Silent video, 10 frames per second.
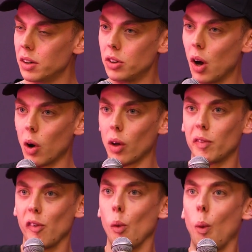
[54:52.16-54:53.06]
Don't look
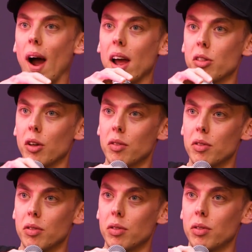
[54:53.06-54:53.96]
for a way that
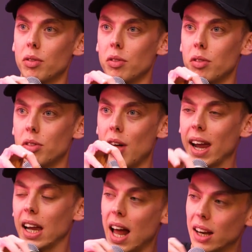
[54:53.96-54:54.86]

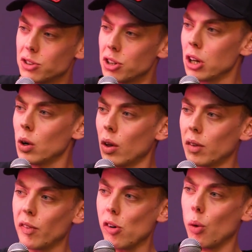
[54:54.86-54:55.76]
they can add to you. Look
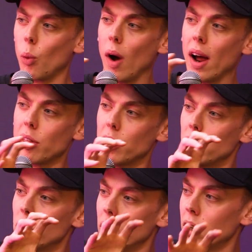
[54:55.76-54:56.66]
for a way that
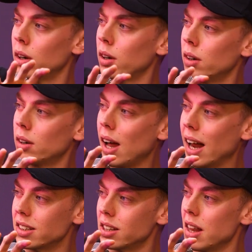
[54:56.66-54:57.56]
you can
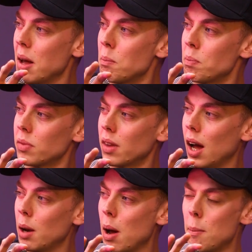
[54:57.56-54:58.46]
add to them.
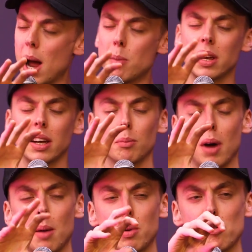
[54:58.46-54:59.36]
And maybe
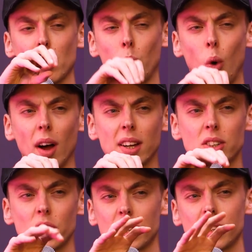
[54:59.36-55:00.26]
it requires
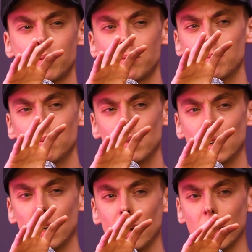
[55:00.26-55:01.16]
just
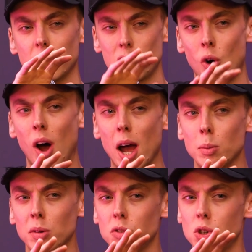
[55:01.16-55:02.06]
a time of